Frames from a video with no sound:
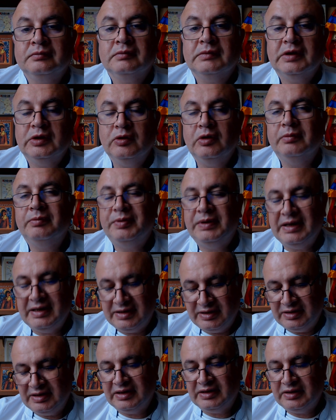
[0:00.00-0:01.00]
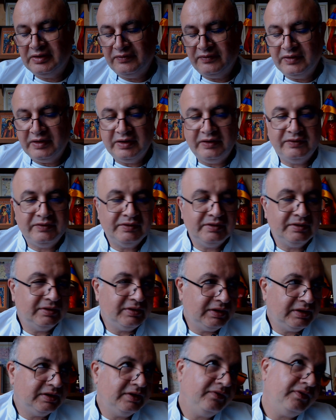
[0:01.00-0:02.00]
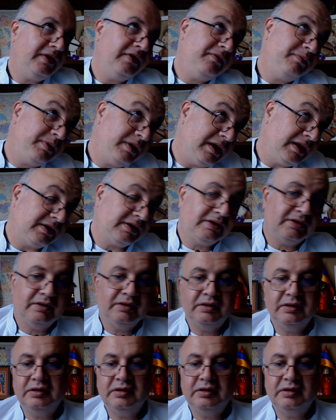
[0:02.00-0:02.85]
no, plus 65, 65 plus